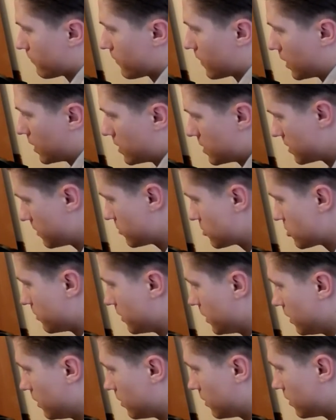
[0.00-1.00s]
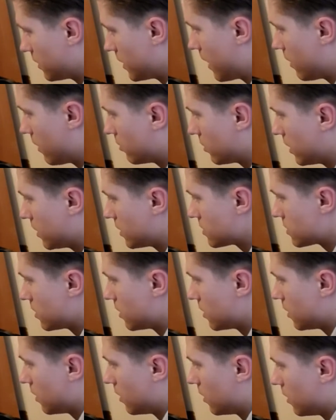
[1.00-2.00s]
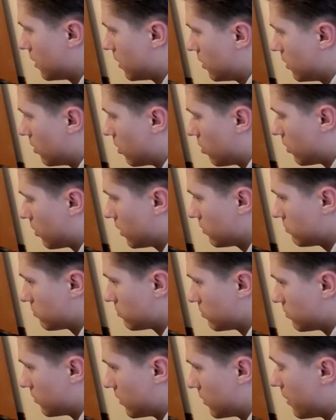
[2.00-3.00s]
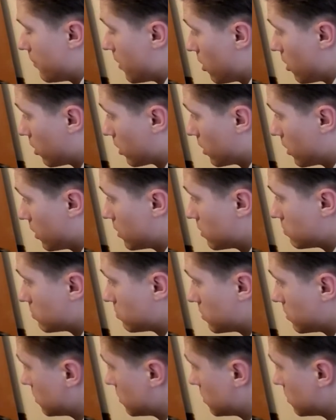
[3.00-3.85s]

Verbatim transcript: Because it seems to me nowadays, all right, America,